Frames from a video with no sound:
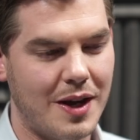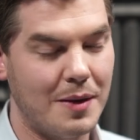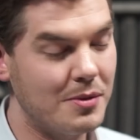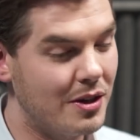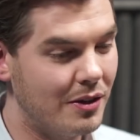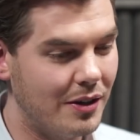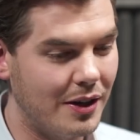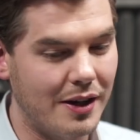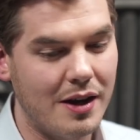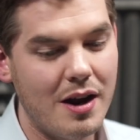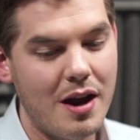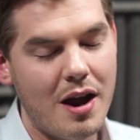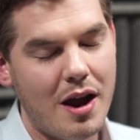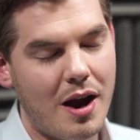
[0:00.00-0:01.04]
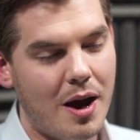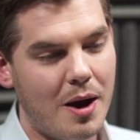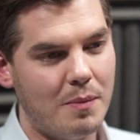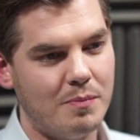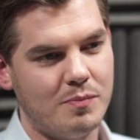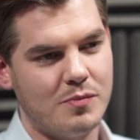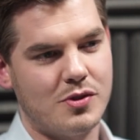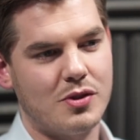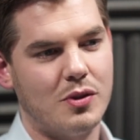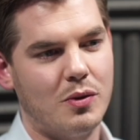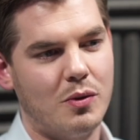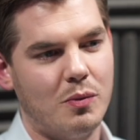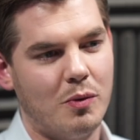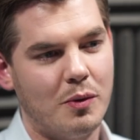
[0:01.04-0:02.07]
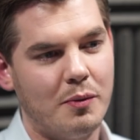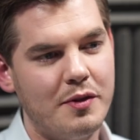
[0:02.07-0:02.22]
Absolutely. So what